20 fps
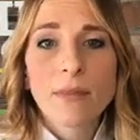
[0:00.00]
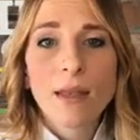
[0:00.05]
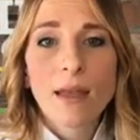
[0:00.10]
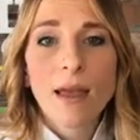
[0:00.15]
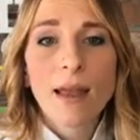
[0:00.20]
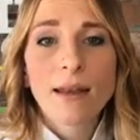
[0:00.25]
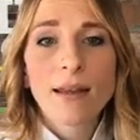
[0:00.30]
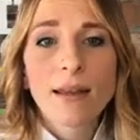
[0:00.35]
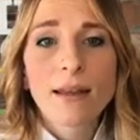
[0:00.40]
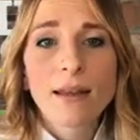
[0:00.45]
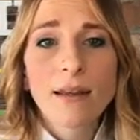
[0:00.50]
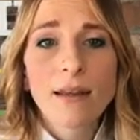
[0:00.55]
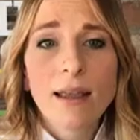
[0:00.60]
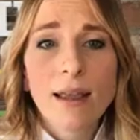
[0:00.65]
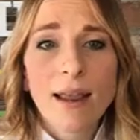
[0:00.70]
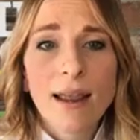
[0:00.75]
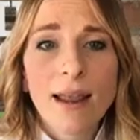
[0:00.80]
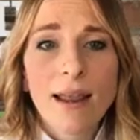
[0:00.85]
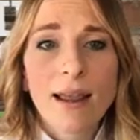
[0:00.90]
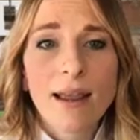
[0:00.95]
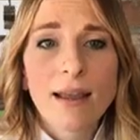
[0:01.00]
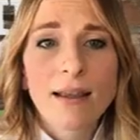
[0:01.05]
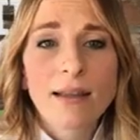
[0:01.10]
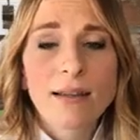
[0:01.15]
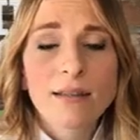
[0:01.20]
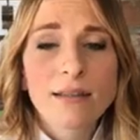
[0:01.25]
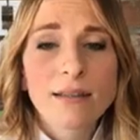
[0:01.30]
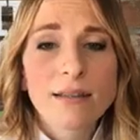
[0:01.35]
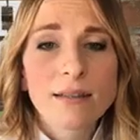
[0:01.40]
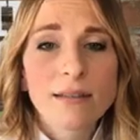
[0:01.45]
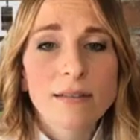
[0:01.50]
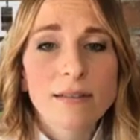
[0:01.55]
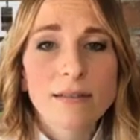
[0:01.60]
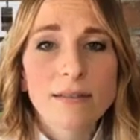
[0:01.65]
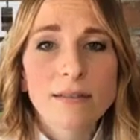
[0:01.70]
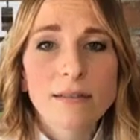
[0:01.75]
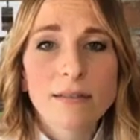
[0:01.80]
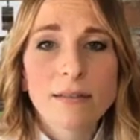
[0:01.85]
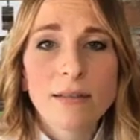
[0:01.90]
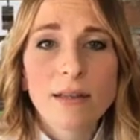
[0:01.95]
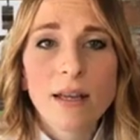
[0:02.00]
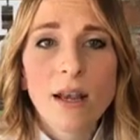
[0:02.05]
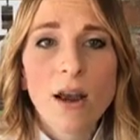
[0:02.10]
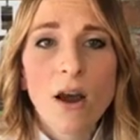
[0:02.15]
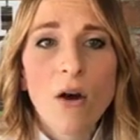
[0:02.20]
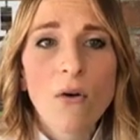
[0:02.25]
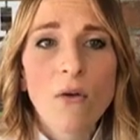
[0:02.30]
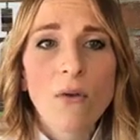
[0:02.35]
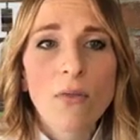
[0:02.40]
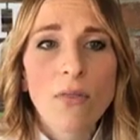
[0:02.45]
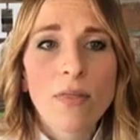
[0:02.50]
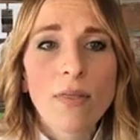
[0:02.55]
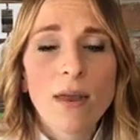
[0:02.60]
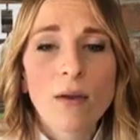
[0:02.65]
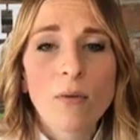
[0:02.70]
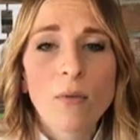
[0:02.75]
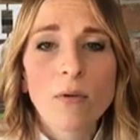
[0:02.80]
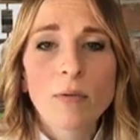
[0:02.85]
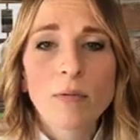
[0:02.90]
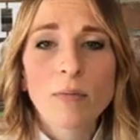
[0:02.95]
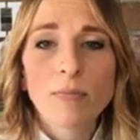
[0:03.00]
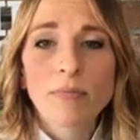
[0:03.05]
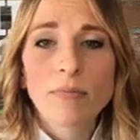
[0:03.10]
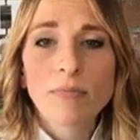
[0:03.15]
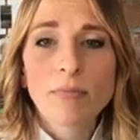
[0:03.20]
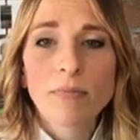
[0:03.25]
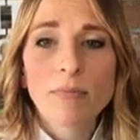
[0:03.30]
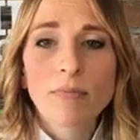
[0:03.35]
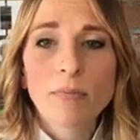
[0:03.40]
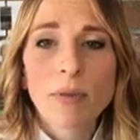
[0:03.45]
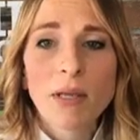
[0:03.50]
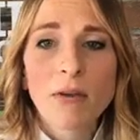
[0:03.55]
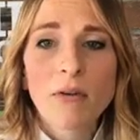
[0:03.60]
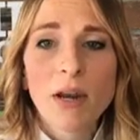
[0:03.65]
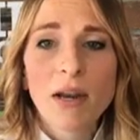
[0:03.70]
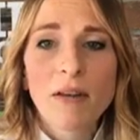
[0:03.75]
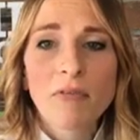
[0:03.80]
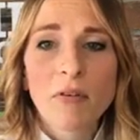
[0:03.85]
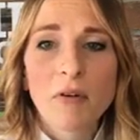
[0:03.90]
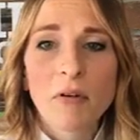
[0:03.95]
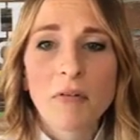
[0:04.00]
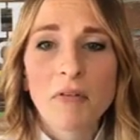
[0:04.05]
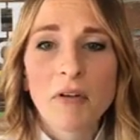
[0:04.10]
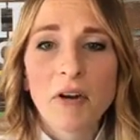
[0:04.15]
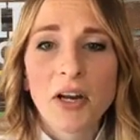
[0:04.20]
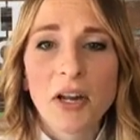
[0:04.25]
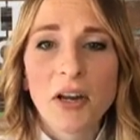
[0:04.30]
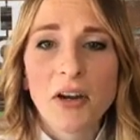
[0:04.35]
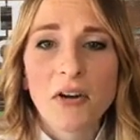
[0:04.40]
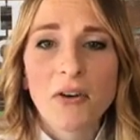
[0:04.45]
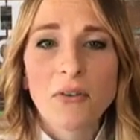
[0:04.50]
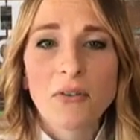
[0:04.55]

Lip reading: any, and they will be grateful for you.